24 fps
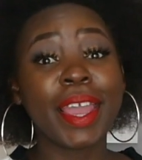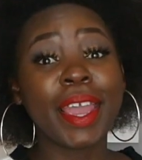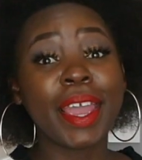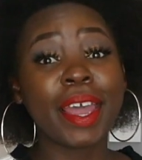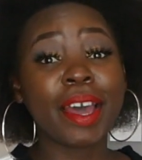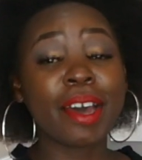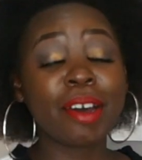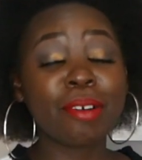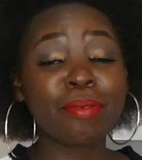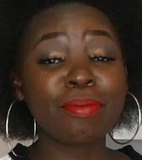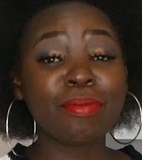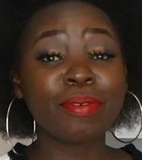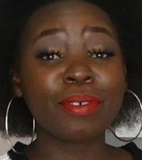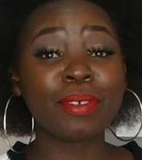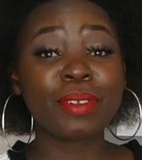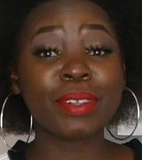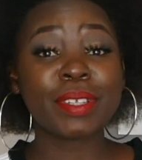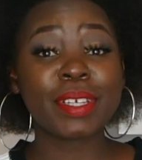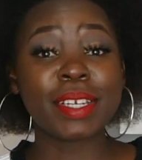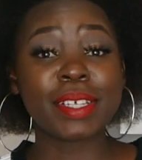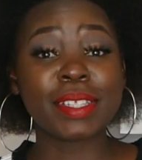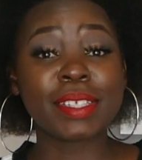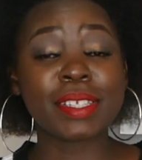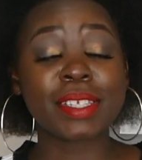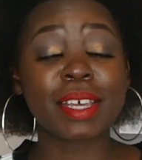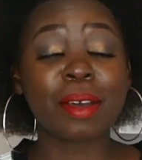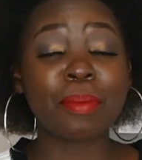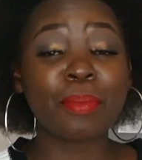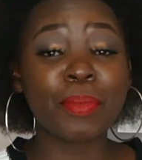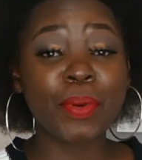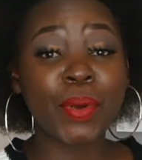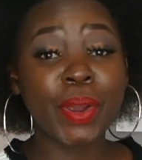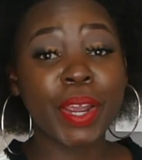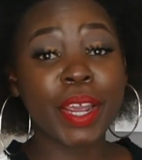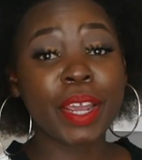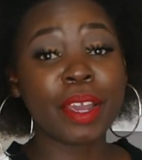helpful in some
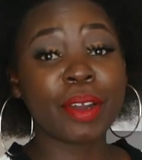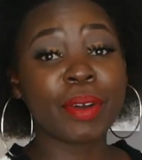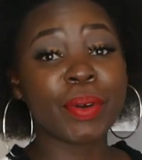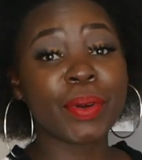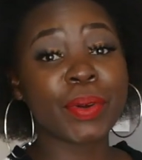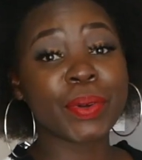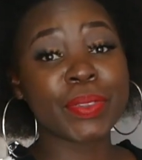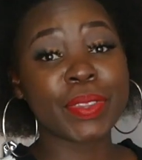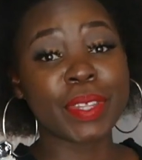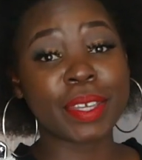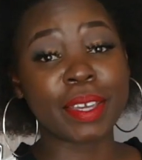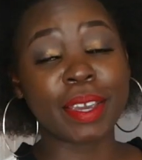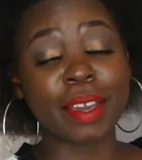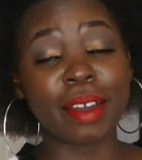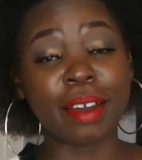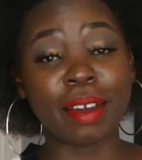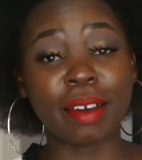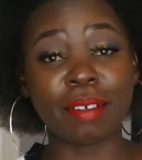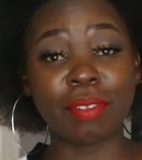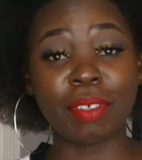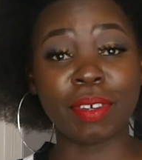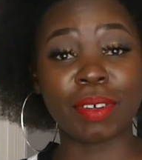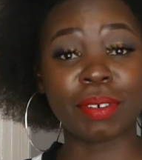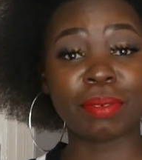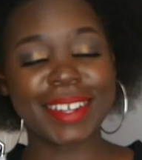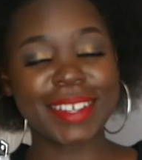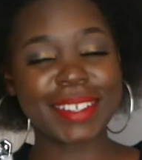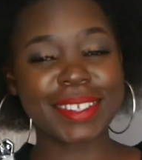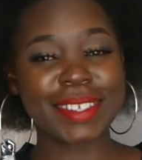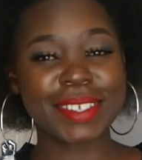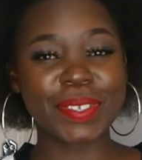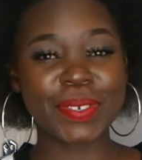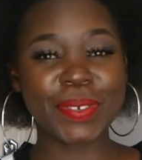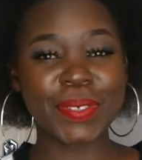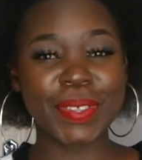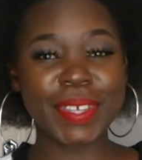way or the other.
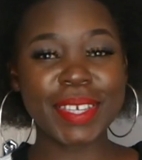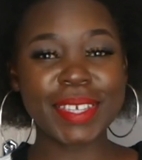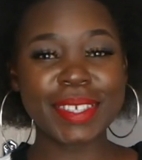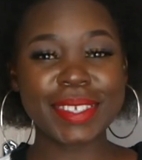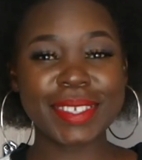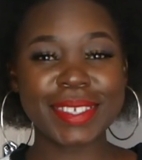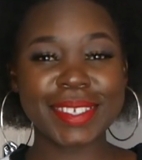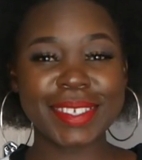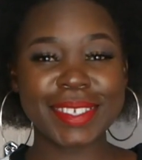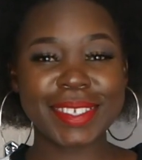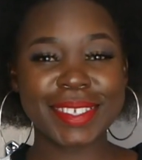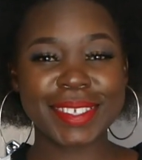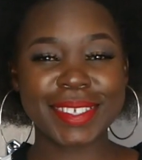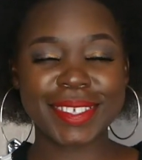Let's do this.